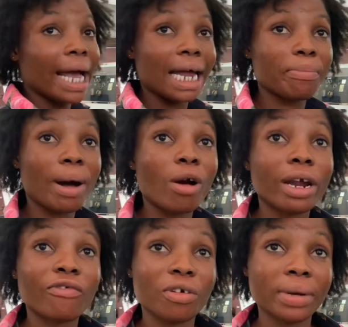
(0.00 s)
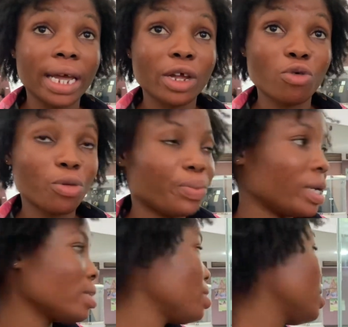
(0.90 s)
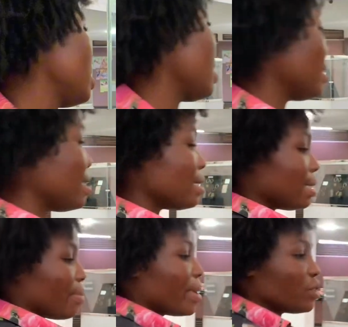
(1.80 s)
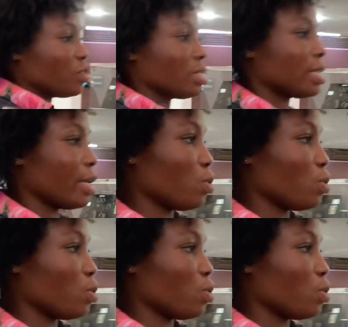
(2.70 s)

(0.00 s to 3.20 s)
gunpowder from the plate. This is the measures.